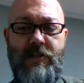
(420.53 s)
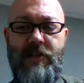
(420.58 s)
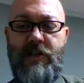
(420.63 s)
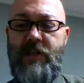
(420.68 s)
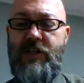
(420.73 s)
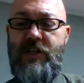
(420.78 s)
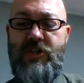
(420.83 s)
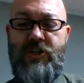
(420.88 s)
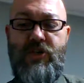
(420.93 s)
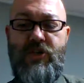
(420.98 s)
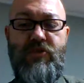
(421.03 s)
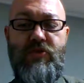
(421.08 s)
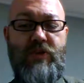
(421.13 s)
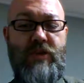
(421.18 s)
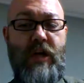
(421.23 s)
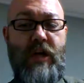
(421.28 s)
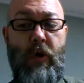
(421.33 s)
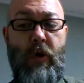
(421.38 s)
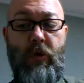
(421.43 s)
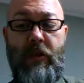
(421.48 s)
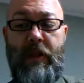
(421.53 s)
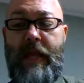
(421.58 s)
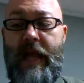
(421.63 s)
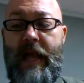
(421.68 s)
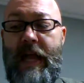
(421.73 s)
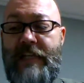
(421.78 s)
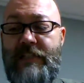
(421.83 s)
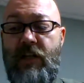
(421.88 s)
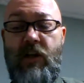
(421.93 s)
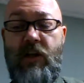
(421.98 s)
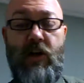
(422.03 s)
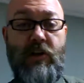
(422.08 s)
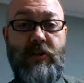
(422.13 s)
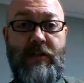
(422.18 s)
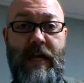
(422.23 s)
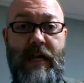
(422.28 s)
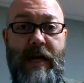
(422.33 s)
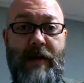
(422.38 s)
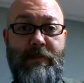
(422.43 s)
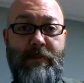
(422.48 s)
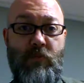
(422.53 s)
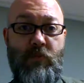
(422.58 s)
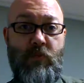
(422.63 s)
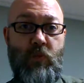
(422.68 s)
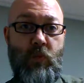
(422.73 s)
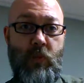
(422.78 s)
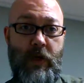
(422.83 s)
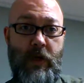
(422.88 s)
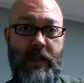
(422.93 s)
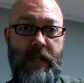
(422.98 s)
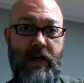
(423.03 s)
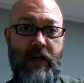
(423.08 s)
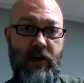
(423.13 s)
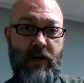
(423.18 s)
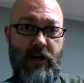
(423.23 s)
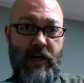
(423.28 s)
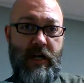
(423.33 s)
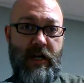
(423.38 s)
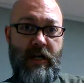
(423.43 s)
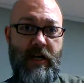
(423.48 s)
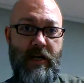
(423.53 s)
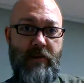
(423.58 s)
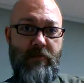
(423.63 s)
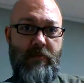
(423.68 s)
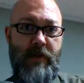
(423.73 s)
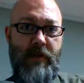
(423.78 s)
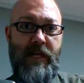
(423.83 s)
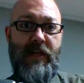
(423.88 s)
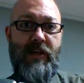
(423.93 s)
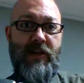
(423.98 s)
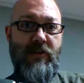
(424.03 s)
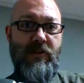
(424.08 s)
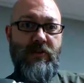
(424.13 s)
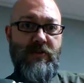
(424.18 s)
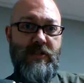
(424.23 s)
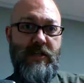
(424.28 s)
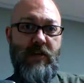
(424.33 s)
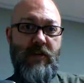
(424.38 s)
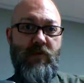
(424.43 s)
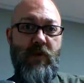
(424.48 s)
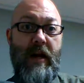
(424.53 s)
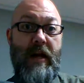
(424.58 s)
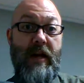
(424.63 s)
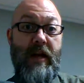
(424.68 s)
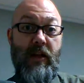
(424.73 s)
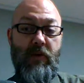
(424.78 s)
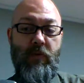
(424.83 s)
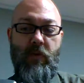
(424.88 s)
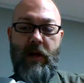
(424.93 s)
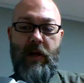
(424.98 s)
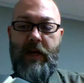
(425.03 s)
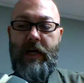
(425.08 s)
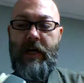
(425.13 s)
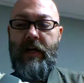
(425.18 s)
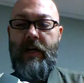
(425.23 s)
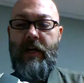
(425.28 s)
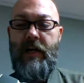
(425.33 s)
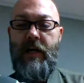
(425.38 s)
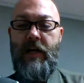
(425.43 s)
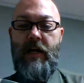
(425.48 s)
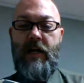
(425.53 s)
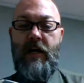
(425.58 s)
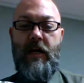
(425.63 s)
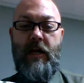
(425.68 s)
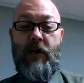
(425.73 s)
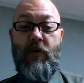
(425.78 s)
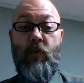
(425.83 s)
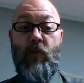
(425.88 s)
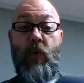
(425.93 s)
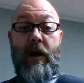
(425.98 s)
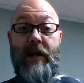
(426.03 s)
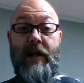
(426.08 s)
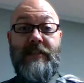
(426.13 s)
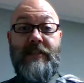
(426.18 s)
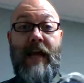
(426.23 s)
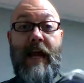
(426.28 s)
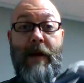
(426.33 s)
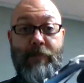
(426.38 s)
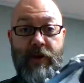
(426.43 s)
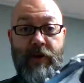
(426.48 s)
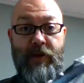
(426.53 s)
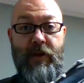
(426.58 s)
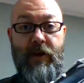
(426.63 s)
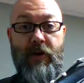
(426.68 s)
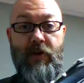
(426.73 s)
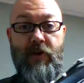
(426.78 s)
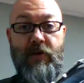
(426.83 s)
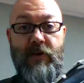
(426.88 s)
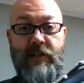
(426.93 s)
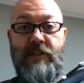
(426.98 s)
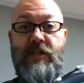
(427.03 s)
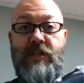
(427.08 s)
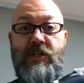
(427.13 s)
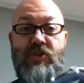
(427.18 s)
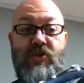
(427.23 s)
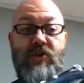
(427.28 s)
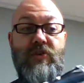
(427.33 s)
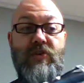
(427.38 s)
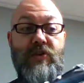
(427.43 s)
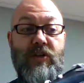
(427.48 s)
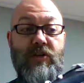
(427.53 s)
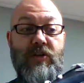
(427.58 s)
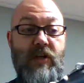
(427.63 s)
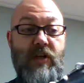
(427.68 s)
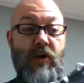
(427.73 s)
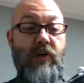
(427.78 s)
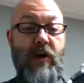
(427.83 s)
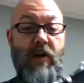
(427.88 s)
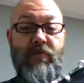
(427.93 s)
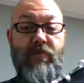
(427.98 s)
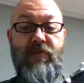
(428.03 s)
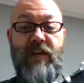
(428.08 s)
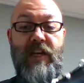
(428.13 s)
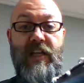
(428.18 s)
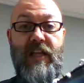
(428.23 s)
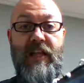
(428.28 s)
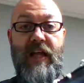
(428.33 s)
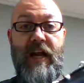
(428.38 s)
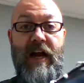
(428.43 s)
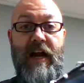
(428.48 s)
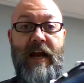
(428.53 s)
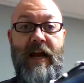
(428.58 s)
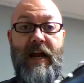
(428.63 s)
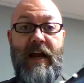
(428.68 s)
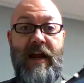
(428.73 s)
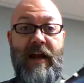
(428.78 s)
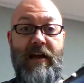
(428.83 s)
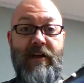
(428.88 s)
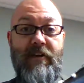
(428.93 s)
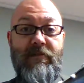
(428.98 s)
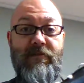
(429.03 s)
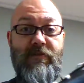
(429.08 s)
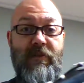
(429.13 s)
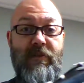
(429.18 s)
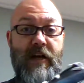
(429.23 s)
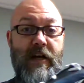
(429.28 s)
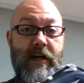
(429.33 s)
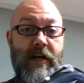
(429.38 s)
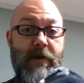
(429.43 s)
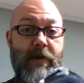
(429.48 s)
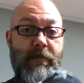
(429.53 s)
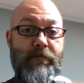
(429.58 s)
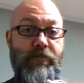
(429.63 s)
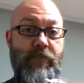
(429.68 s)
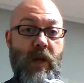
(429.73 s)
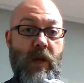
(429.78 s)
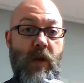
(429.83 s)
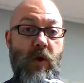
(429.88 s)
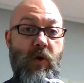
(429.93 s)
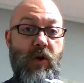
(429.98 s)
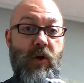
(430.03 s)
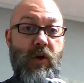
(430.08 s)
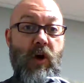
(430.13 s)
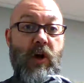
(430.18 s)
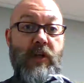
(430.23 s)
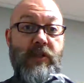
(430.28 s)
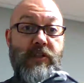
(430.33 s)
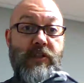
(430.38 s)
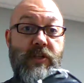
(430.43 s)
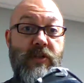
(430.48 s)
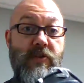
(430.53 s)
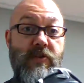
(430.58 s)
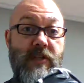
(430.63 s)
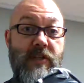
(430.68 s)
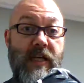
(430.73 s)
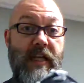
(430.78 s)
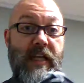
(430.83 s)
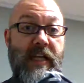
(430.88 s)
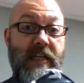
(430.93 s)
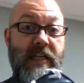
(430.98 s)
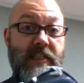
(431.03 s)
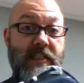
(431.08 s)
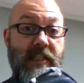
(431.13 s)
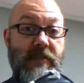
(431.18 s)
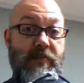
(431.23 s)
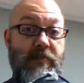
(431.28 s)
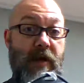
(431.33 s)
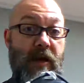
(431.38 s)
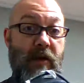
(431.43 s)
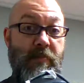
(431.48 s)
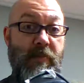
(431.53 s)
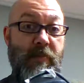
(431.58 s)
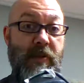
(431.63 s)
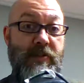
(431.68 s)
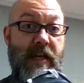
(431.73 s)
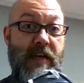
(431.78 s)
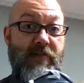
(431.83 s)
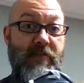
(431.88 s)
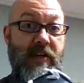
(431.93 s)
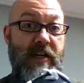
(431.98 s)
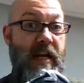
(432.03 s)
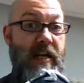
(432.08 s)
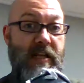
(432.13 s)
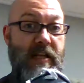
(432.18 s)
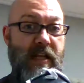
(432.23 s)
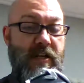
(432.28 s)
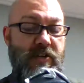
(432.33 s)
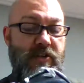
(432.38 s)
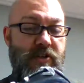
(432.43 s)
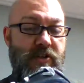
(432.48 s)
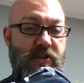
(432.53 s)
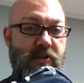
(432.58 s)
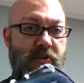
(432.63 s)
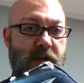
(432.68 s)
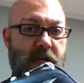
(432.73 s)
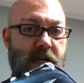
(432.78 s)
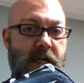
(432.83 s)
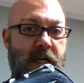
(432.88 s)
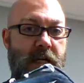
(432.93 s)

So these shoes don't last a long time when they're uh, being used in regular running. Uh, what has happened though is these shoes are so comfy that I have uh, gone to using these as my almost everyday tennis shoe.